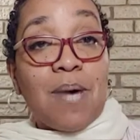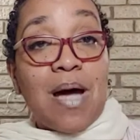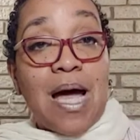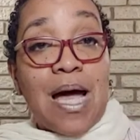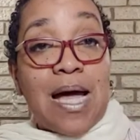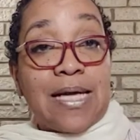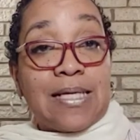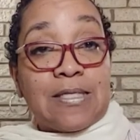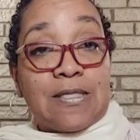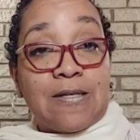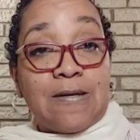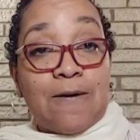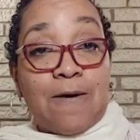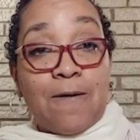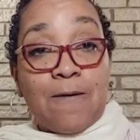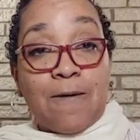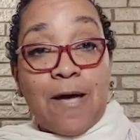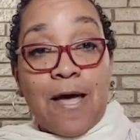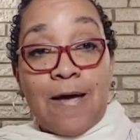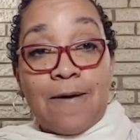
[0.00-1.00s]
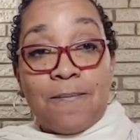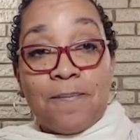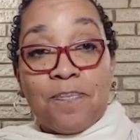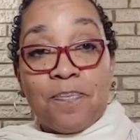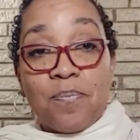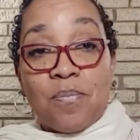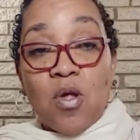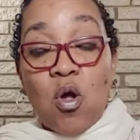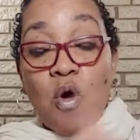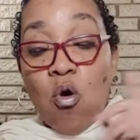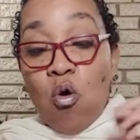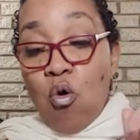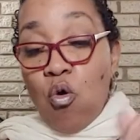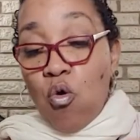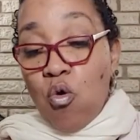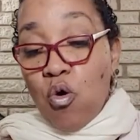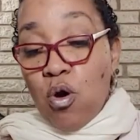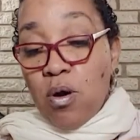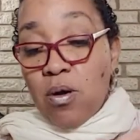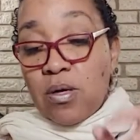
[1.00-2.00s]
mind. Okay,
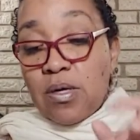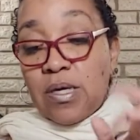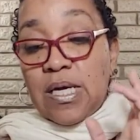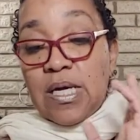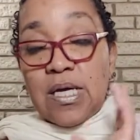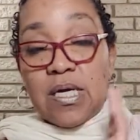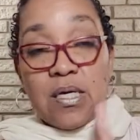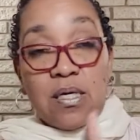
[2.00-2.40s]
or